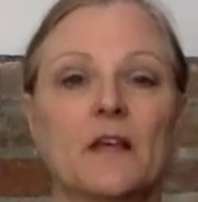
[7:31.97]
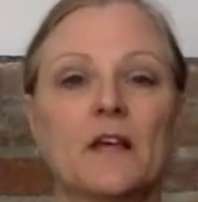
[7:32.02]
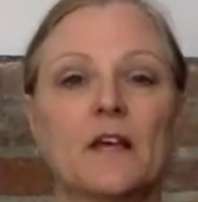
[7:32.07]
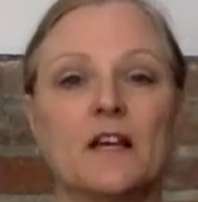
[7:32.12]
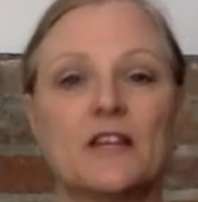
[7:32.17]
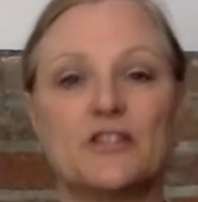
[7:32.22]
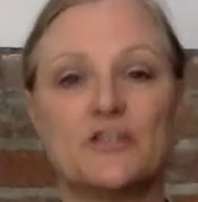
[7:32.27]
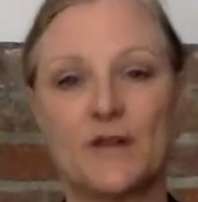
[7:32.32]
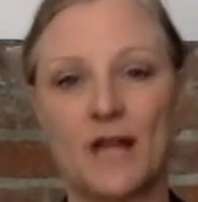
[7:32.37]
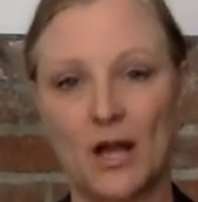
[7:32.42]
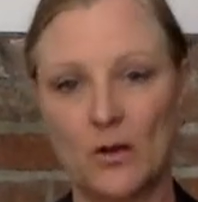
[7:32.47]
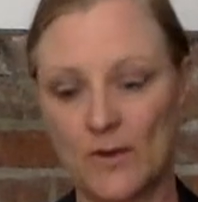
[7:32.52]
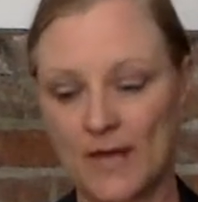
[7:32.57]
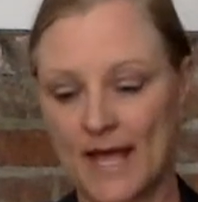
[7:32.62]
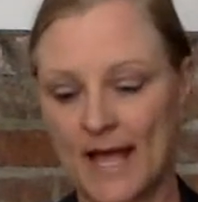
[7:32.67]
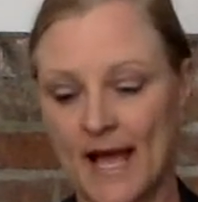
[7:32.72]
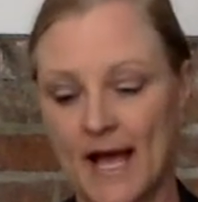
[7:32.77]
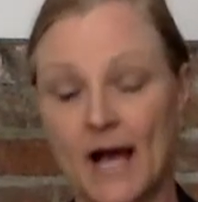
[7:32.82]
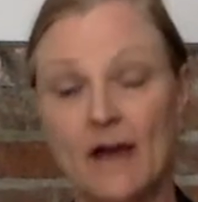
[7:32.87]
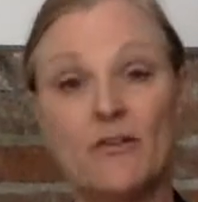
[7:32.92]
So now we
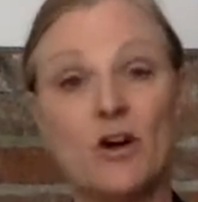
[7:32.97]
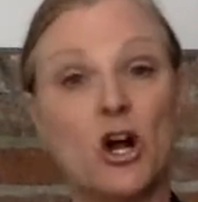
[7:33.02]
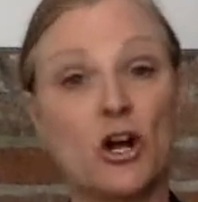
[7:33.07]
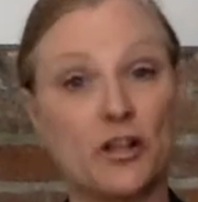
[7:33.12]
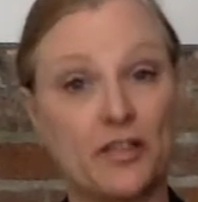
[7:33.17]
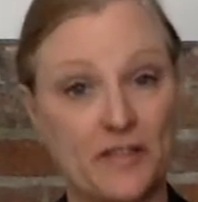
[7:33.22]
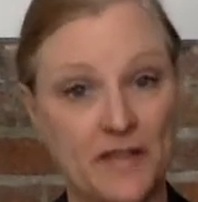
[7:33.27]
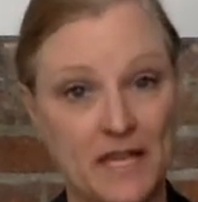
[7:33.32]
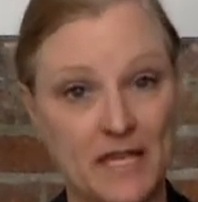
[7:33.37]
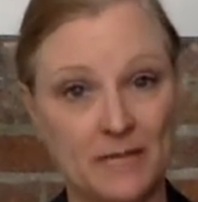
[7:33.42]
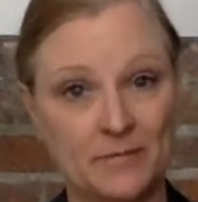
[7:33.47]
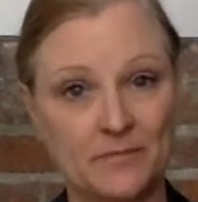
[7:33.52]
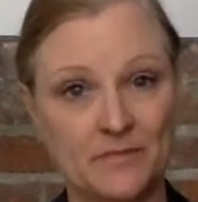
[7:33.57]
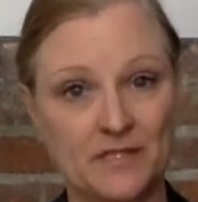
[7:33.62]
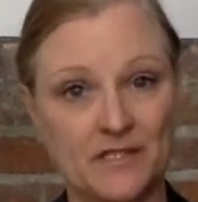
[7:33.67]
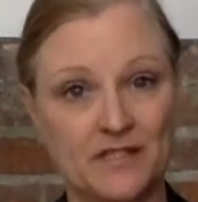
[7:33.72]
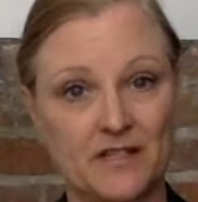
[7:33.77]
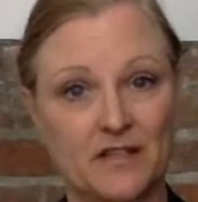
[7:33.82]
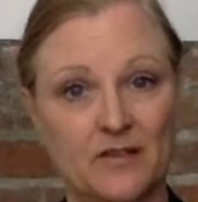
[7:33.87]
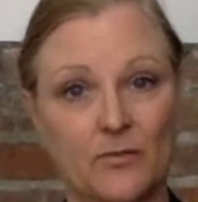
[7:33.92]
have our
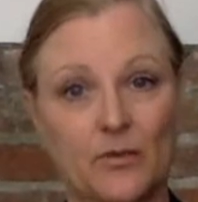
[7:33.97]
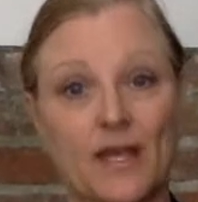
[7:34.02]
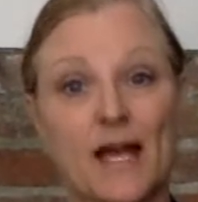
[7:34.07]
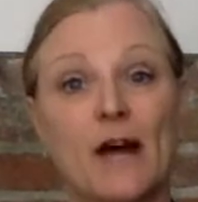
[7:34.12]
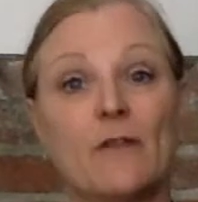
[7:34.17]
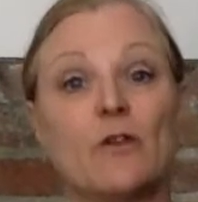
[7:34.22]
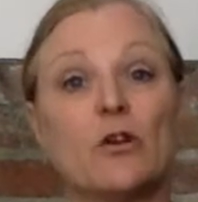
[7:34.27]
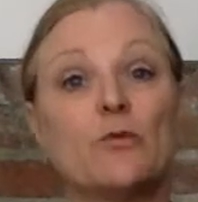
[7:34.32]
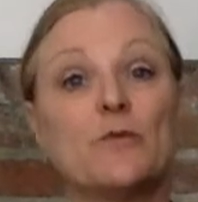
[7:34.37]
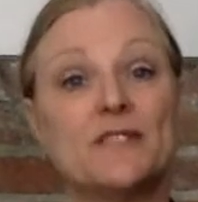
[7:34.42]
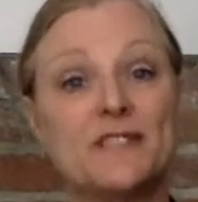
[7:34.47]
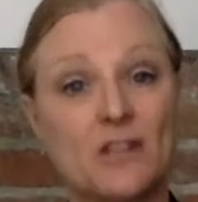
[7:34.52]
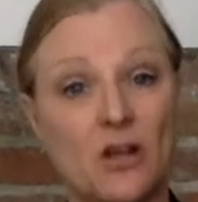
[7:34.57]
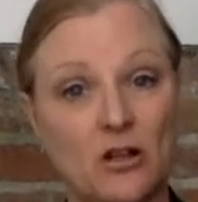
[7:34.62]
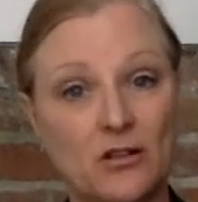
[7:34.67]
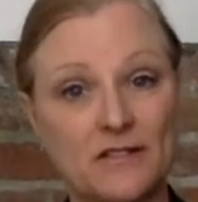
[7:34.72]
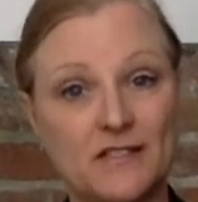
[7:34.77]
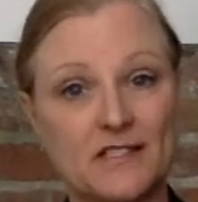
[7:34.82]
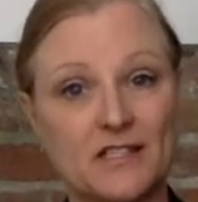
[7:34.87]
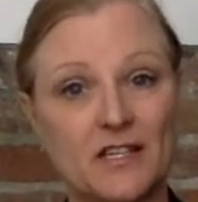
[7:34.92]
themes, we have our
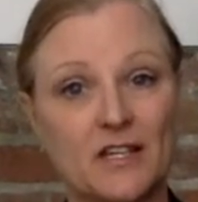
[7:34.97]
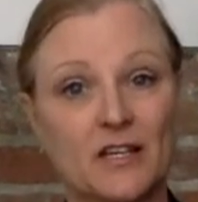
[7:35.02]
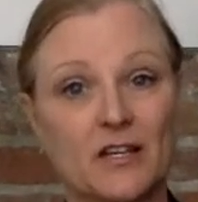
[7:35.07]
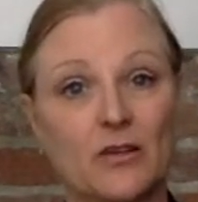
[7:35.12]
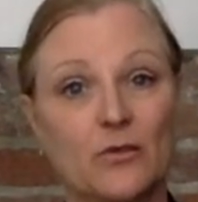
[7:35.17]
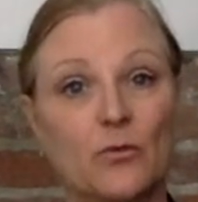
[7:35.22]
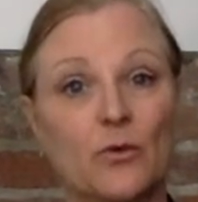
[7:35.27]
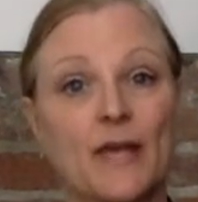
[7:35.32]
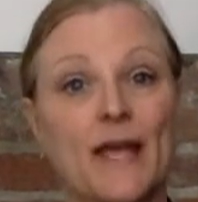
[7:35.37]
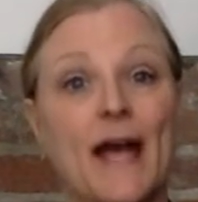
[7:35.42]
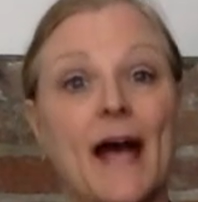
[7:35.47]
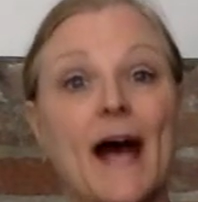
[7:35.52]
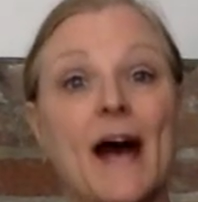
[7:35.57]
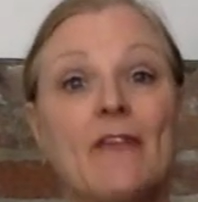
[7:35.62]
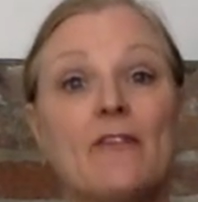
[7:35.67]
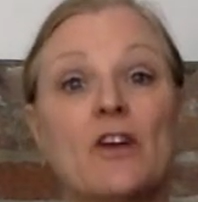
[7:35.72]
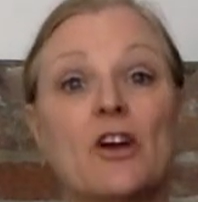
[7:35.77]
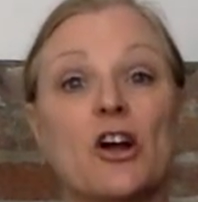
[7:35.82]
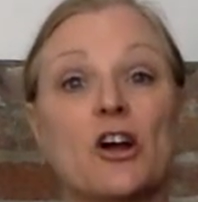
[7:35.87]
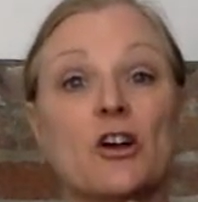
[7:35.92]
results, we have
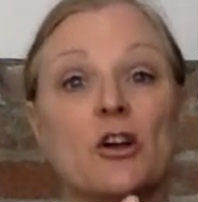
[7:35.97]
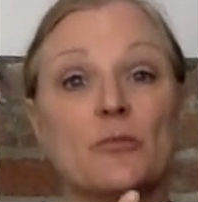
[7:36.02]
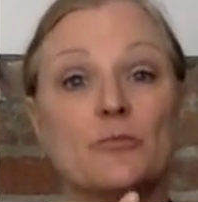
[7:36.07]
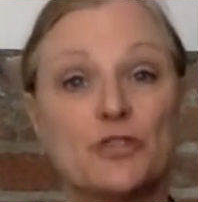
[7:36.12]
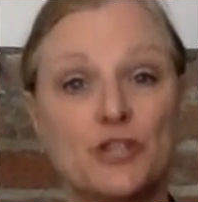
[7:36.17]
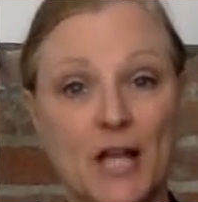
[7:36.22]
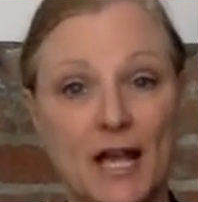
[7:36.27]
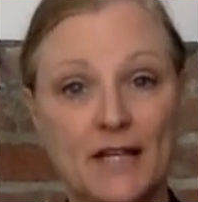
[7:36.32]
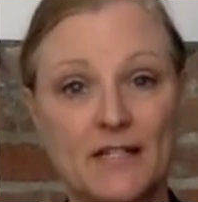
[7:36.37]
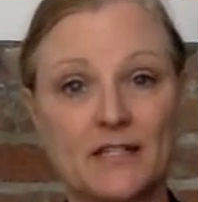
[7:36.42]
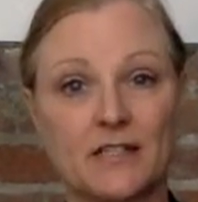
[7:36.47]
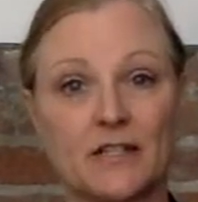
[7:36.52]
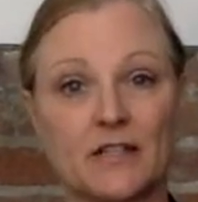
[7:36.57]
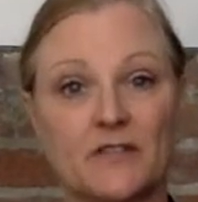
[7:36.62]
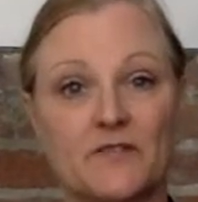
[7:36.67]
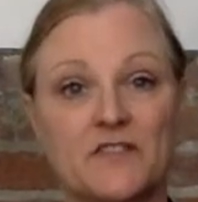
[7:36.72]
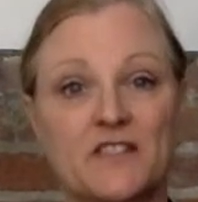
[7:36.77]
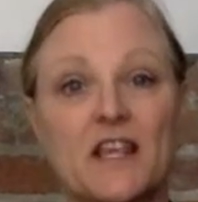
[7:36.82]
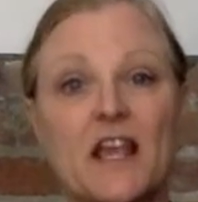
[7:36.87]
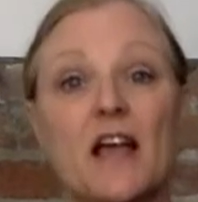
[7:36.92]
our
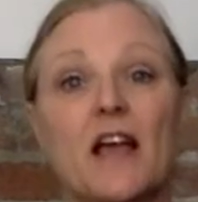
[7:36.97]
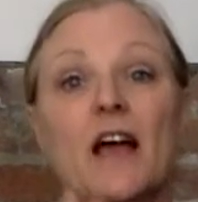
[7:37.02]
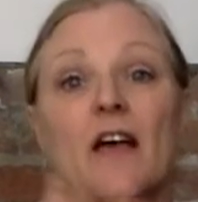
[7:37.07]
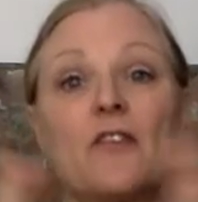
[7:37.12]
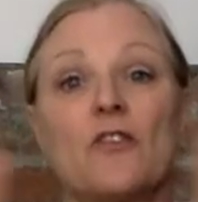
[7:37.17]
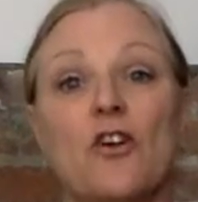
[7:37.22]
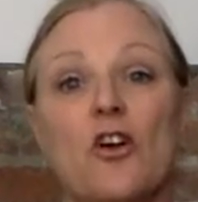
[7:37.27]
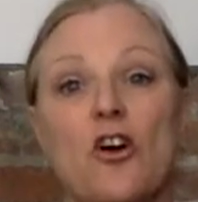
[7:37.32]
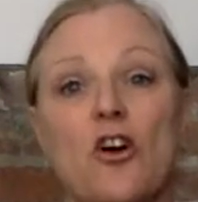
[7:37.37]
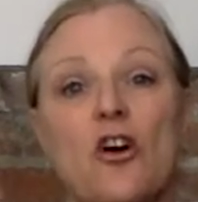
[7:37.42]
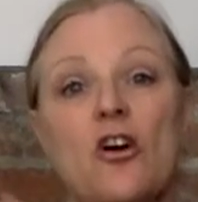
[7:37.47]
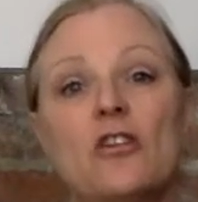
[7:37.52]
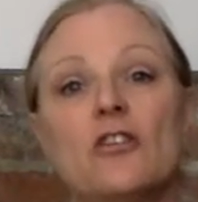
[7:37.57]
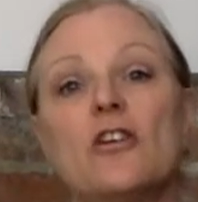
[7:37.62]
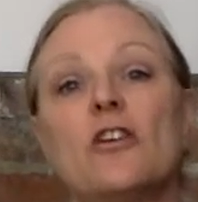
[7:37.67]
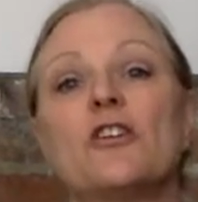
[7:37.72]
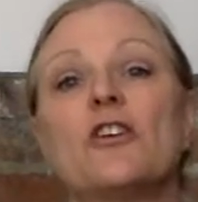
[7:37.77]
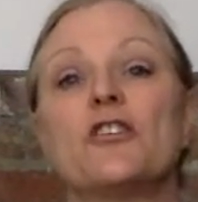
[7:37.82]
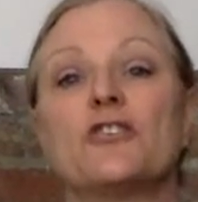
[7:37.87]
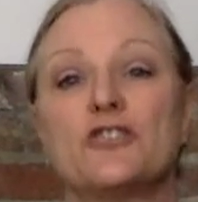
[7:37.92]
objectives, and they're all
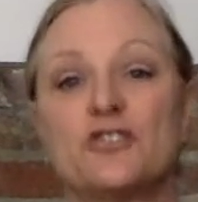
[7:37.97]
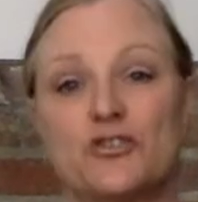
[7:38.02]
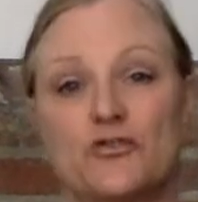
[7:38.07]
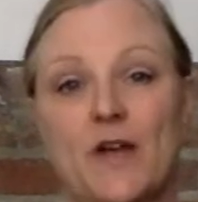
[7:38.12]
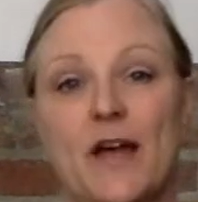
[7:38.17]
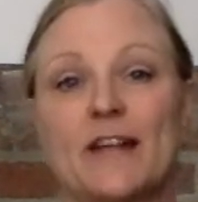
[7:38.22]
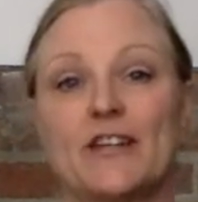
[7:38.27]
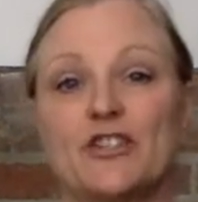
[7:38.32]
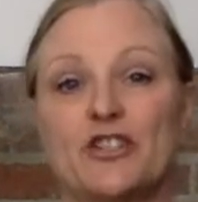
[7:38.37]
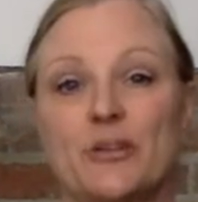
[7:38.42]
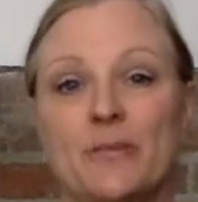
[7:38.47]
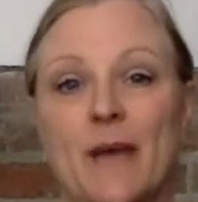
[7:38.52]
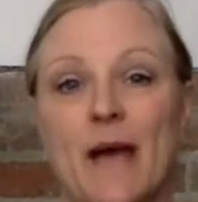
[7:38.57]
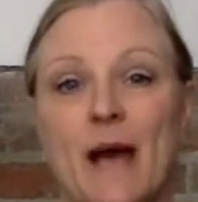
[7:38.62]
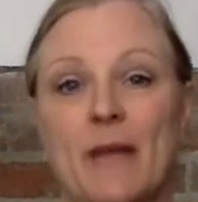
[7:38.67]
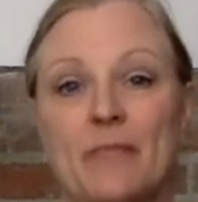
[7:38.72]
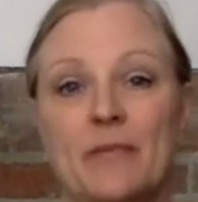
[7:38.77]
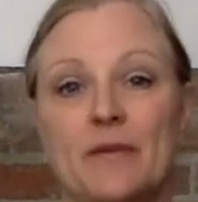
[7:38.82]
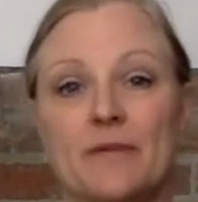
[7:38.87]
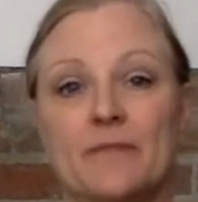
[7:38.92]
on our strategy map.